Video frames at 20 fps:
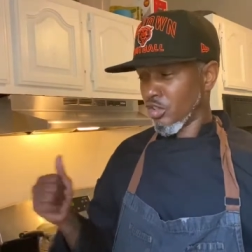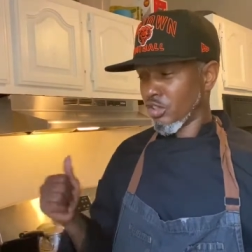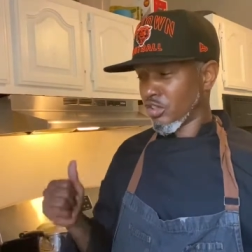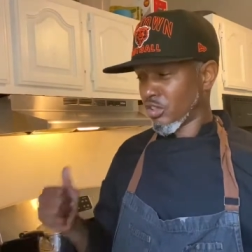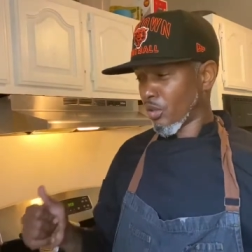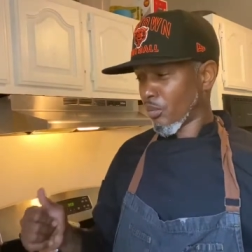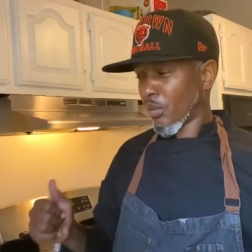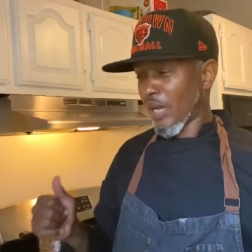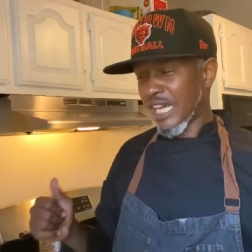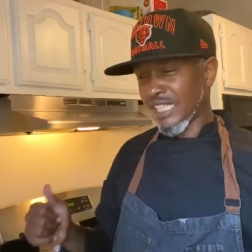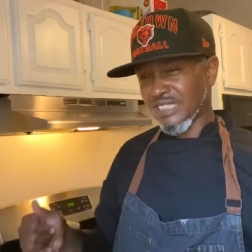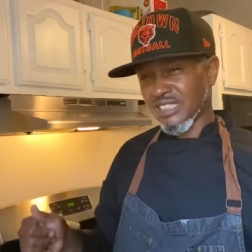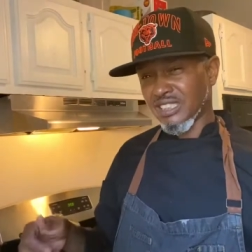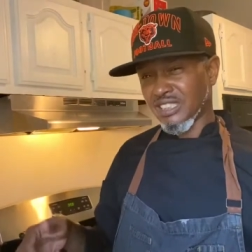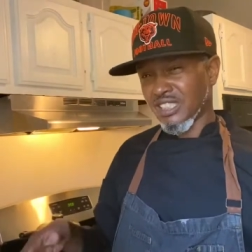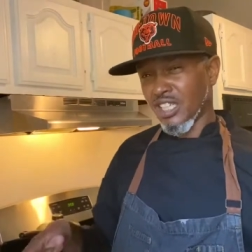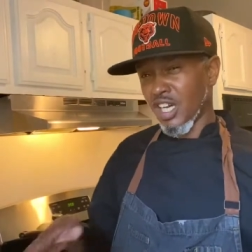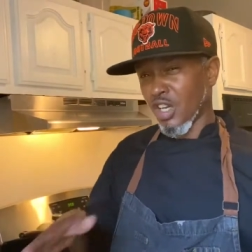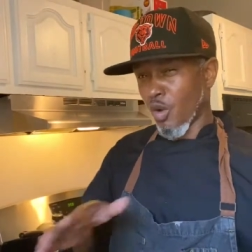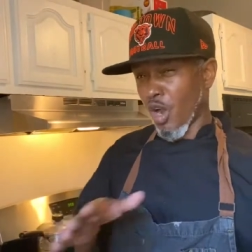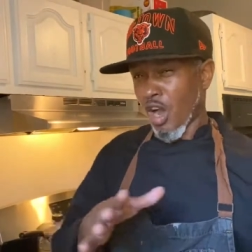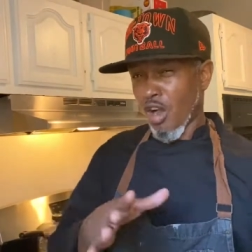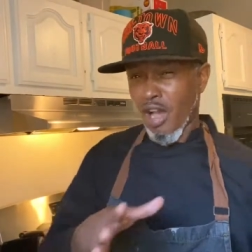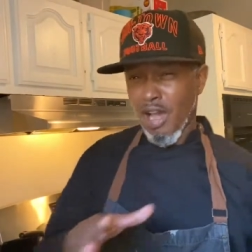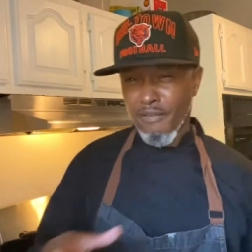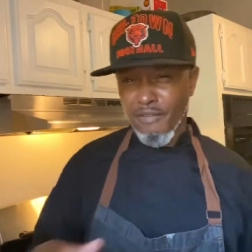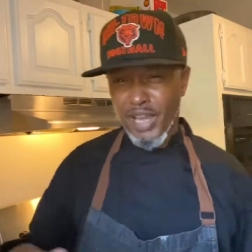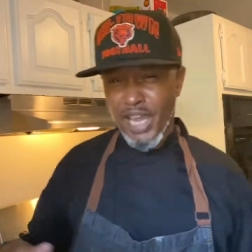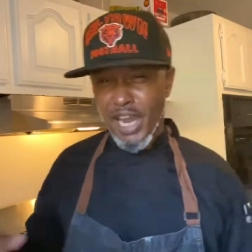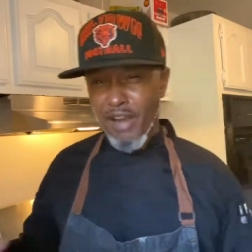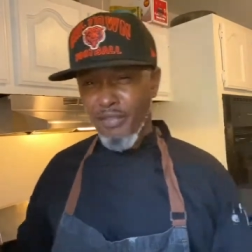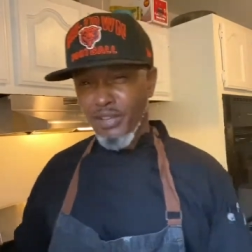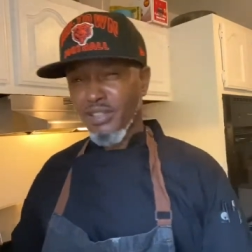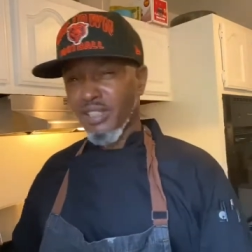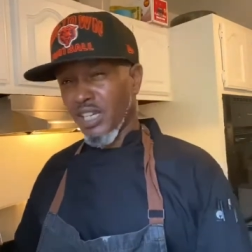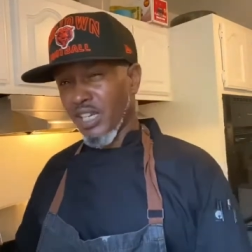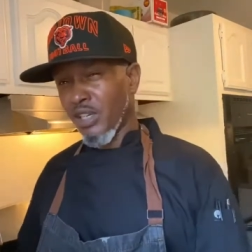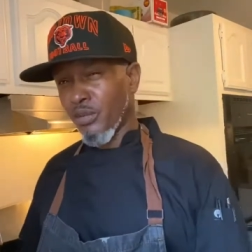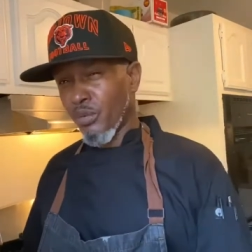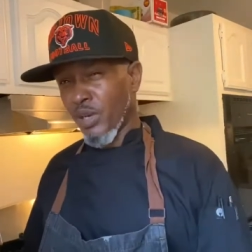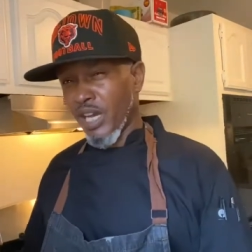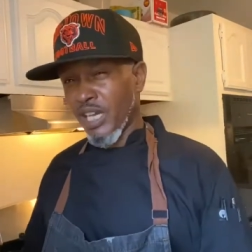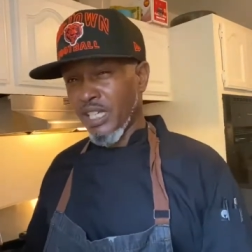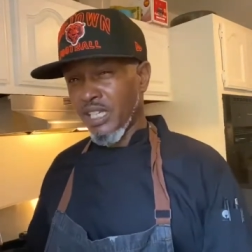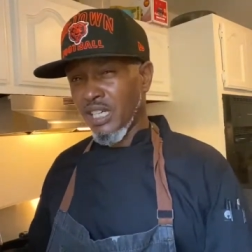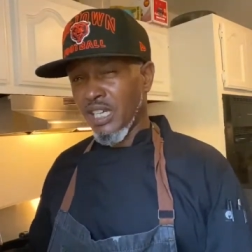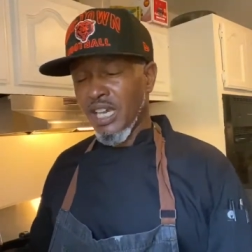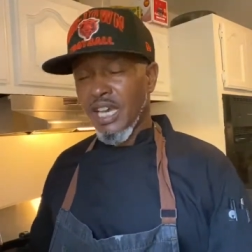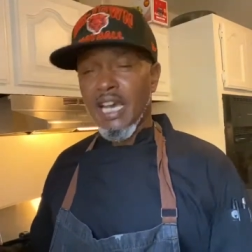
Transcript: as the rice is done, I'll have everything ready.